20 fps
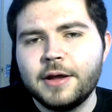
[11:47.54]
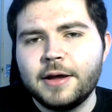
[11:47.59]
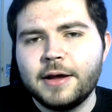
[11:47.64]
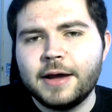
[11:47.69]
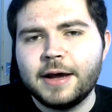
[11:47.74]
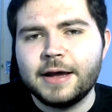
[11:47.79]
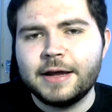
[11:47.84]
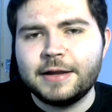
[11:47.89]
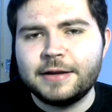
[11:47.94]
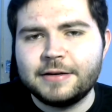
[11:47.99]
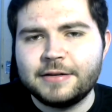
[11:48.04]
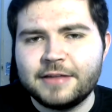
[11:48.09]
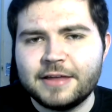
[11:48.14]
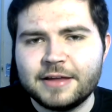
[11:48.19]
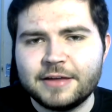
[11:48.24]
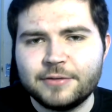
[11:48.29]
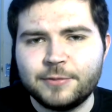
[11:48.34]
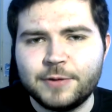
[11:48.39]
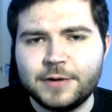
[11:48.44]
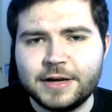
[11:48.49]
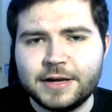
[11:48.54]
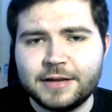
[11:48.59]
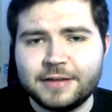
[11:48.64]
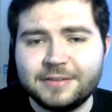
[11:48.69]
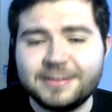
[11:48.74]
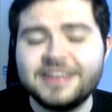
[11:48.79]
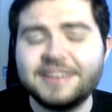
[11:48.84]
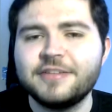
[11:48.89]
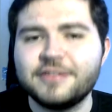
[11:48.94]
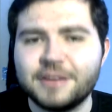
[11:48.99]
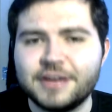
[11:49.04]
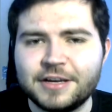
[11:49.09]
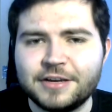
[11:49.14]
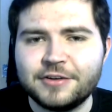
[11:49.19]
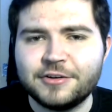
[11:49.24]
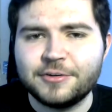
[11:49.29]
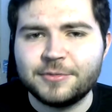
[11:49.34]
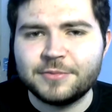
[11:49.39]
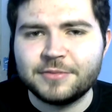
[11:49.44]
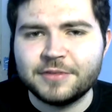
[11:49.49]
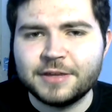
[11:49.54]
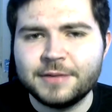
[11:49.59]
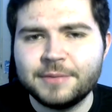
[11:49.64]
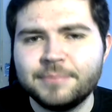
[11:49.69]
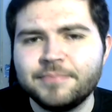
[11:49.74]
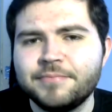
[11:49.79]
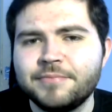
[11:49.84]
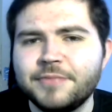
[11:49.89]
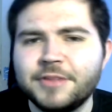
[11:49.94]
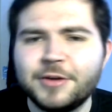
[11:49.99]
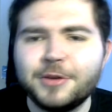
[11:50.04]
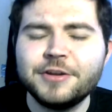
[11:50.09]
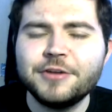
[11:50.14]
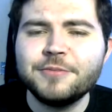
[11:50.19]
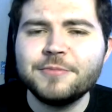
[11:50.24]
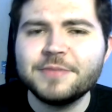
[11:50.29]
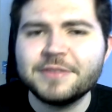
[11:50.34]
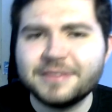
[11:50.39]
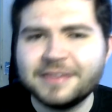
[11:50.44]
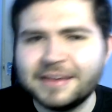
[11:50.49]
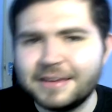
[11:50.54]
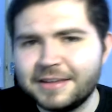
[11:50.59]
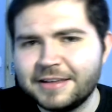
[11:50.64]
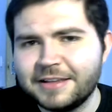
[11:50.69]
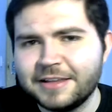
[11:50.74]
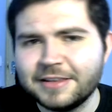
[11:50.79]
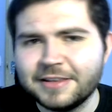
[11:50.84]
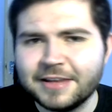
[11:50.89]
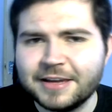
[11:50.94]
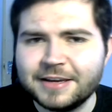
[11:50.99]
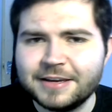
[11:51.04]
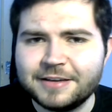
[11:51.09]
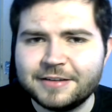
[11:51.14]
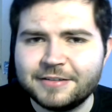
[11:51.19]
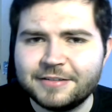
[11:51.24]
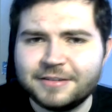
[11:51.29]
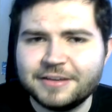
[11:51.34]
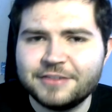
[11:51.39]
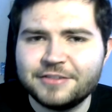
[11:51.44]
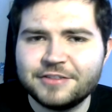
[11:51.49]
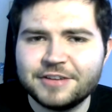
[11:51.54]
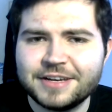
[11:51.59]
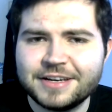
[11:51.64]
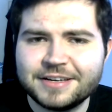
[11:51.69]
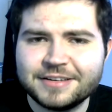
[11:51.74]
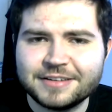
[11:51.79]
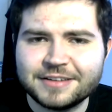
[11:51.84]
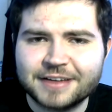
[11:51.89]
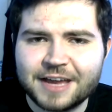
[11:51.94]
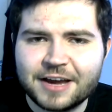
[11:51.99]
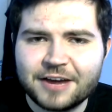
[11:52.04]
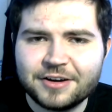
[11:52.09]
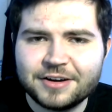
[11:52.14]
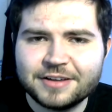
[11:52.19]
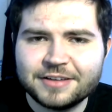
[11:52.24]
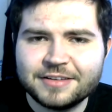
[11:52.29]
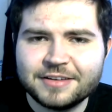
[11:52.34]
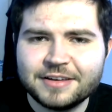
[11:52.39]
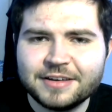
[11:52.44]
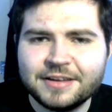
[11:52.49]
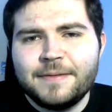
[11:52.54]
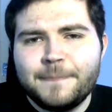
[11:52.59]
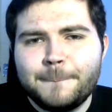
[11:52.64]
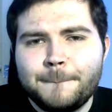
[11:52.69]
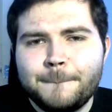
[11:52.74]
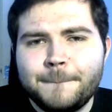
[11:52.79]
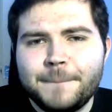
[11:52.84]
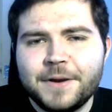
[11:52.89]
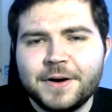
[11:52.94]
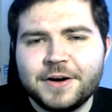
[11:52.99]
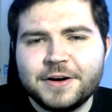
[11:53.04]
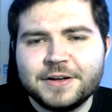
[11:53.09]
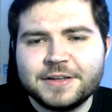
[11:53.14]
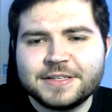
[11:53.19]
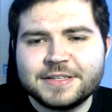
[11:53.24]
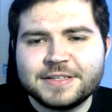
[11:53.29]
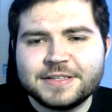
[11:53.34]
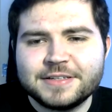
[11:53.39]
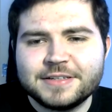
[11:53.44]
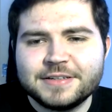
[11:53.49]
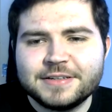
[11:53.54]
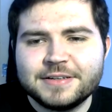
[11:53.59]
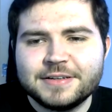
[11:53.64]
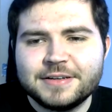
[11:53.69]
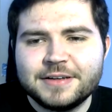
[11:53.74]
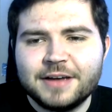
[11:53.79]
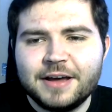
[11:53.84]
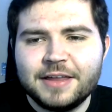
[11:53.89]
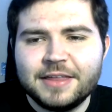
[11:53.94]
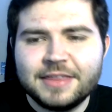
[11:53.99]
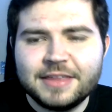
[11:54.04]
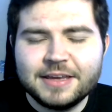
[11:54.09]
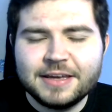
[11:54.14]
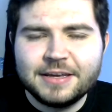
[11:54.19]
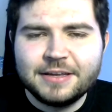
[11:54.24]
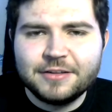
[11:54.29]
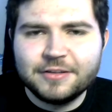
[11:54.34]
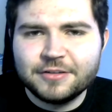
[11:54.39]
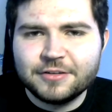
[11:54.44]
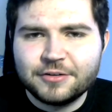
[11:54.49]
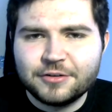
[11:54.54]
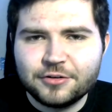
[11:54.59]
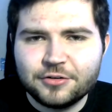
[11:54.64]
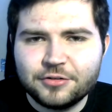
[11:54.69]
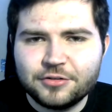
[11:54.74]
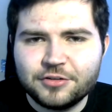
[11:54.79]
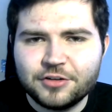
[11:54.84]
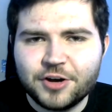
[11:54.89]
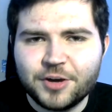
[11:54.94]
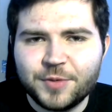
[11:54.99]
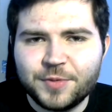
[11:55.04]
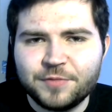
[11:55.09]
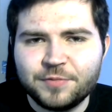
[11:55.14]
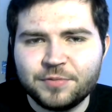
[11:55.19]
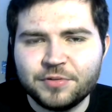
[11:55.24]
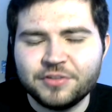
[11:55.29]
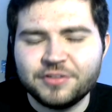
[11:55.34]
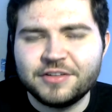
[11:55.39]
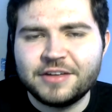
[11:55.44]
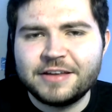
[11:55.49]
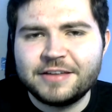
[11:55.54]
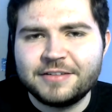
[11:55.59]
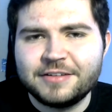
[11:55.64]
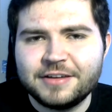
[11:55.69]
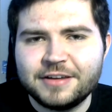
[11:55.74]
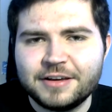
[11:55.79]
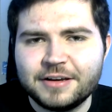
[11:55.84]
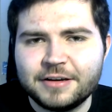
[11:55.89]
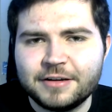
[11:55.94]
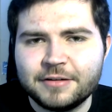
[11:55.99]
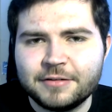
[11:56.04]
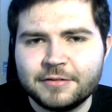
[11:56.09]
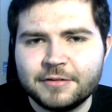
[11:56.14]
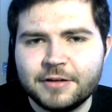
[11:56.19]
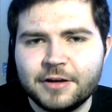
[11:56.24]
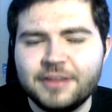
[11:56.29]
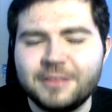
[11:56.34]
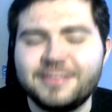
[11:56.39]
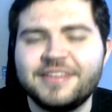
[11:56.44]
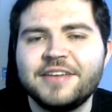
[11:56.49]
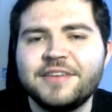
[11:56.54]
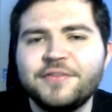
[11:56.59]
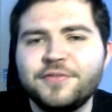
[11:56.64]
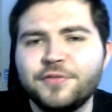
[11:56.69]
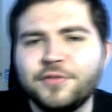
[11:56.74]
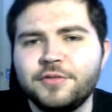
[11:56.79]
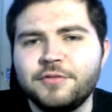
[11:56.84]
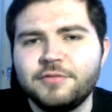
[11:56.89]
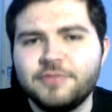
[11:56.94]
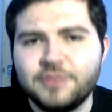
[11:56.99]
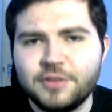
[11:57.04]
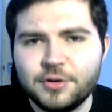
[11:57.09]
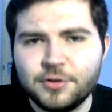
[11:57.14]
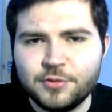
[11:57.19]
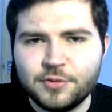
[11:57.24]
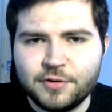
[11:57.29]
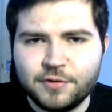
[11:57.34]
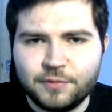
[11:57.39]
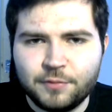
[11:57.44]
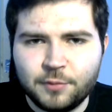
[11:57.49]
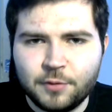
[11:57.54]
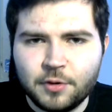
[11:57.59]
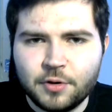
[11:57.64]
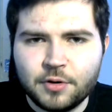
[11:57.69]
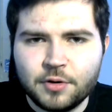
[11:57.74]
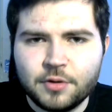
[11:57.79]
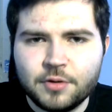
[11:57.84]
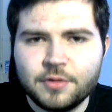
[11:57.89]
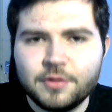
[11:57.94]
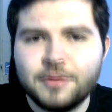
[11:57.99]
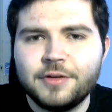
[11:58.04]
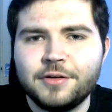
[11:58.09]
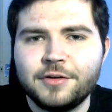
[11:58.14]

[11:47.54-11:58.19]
And that's where DJ comes in. Now, I don't particularly like DJ as a character, but I think he does a good job of presenting a different view of war.